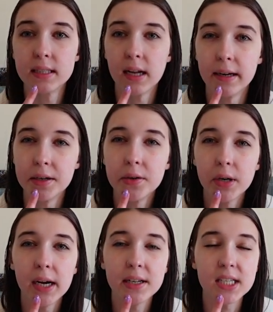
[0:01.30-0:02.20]
Side note,
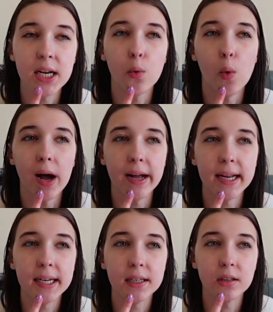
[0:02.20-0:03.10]
guys, like,
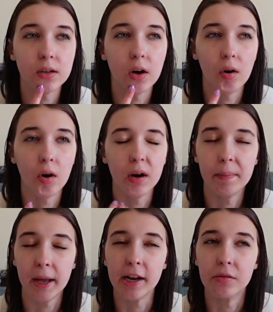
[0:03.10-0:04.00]
why are
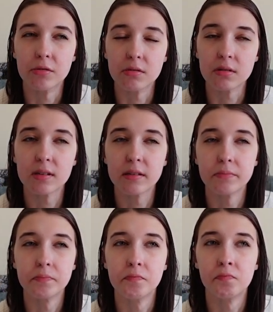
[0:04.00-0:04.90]
bagels
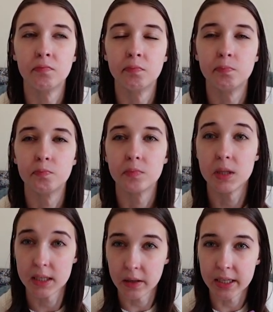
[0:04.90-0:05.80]

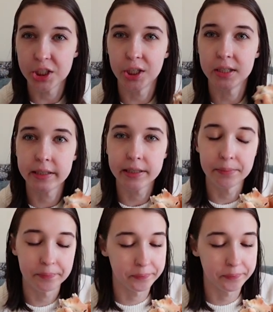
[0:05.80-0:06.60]
delicious?